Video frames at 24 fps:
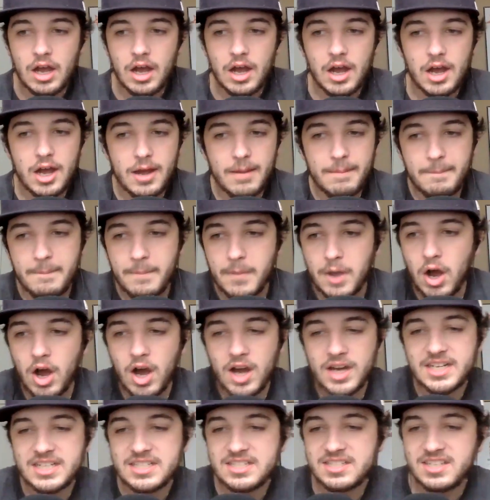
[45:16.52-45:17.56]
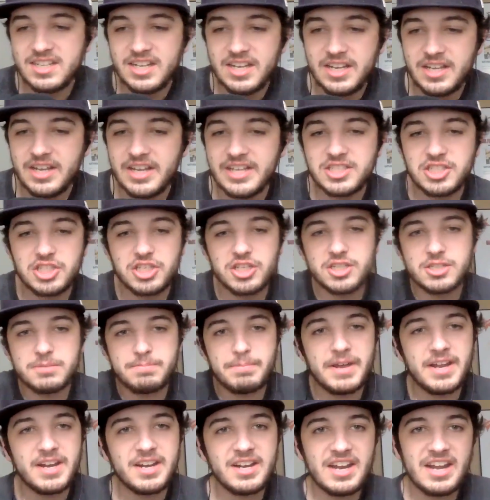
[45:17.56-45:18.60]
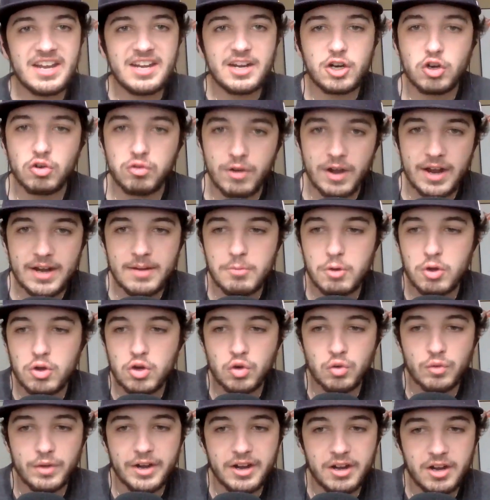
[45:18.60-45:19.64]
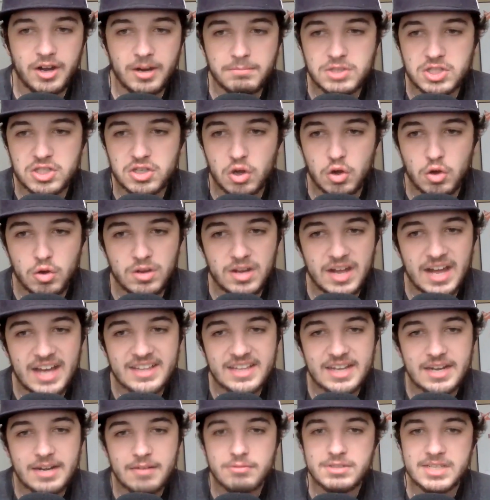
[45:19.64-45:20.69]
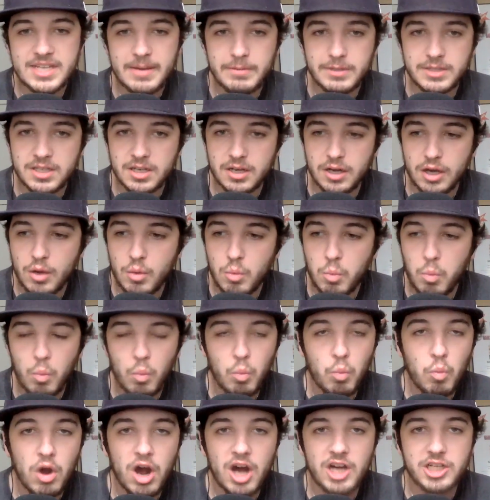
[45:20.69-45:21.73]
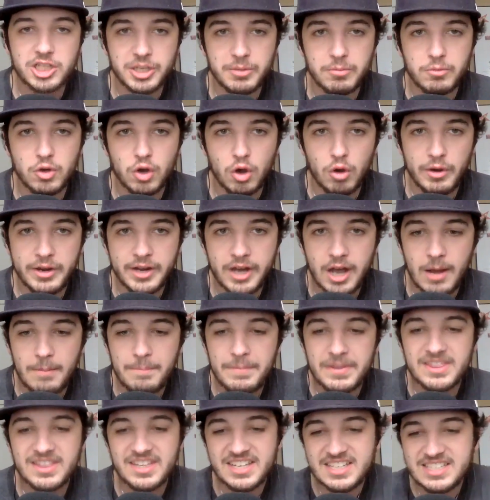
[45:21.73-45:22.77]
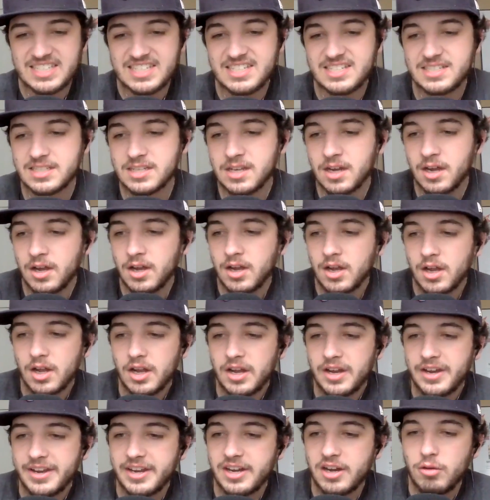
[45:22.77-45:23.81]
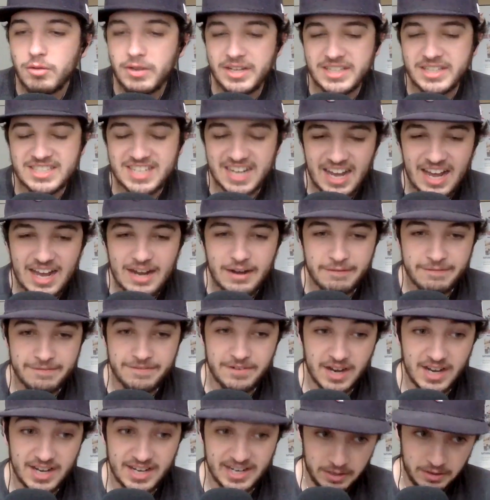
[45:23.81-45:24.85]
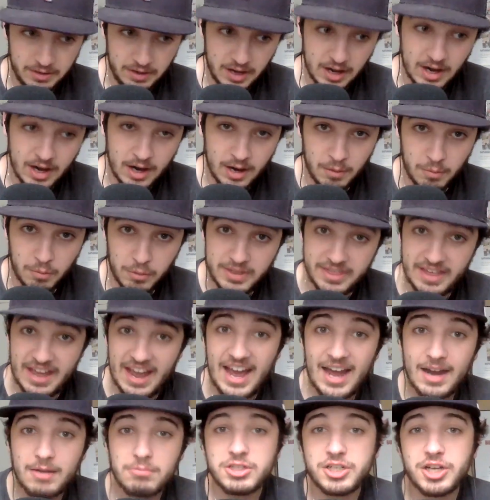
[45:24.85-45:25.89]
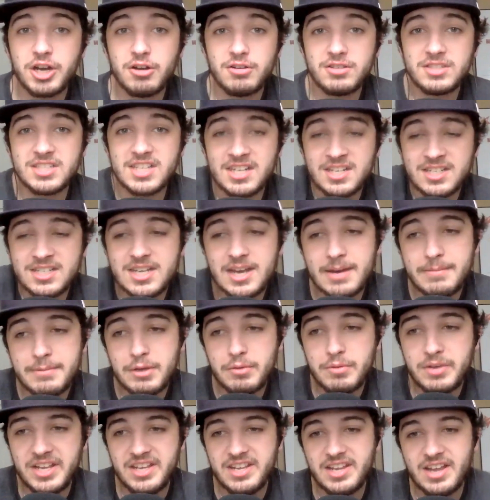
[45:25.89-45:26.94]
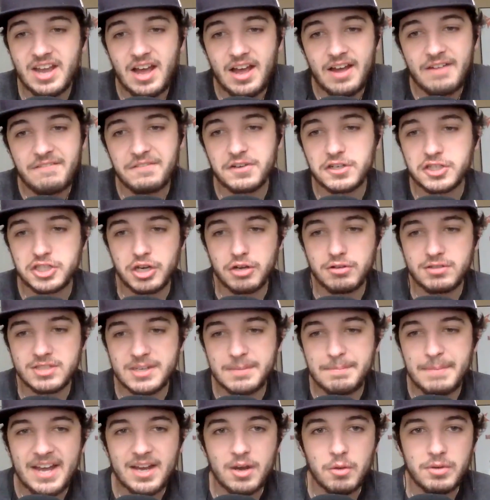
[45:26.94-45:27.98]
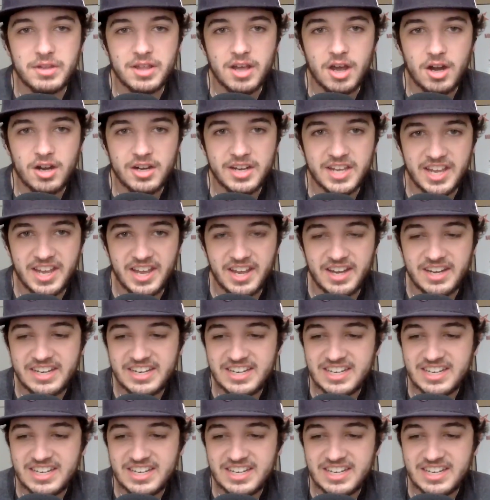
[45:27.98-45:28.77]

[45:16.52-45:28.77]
Um, honestly, it's just been an incredible career, and I'm so glad that I was able to watch him growing up. And this is, you know, it's kind of funny um, with Adam Jones on WEEI for Jones and Mego with Arcand.